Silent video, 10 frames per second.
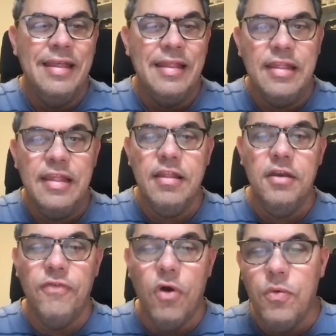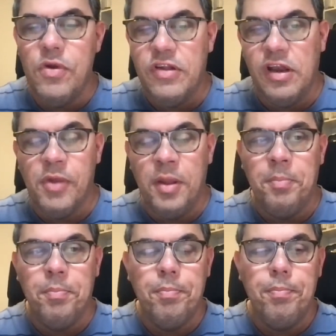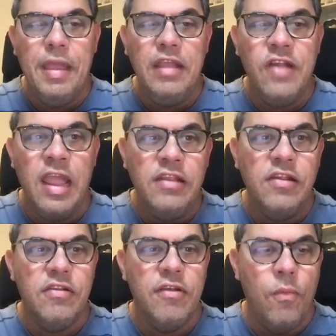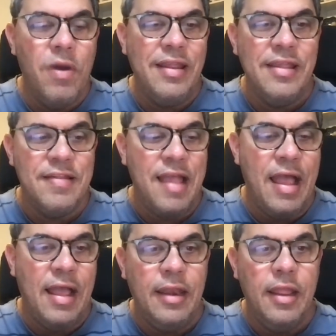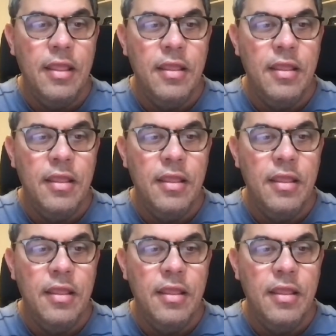season 4, which is going to bring big changes to what is on